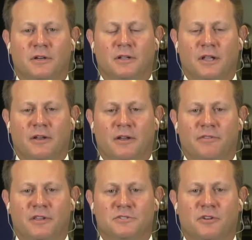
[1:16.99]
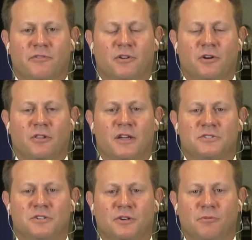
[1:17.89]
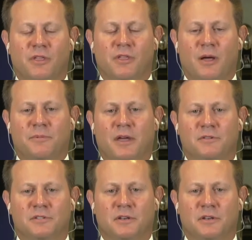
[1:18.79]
A lot of things could have occurred last year without doubts.